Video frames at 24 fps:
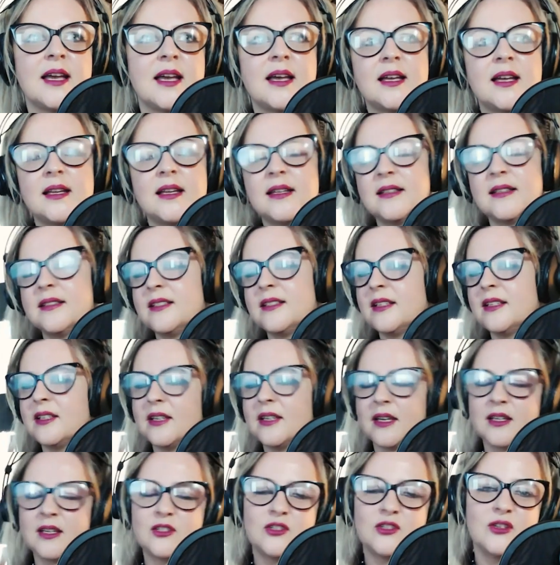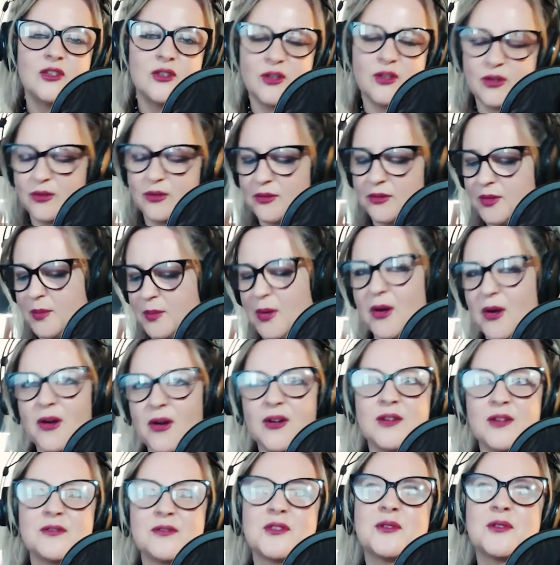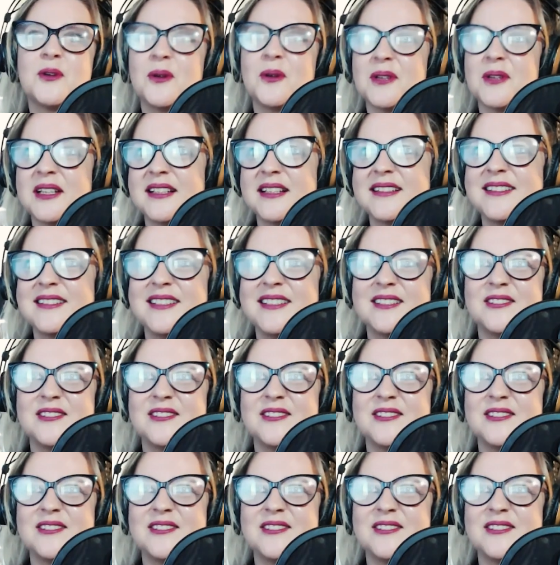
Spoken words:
And as you know, the power of scrolling,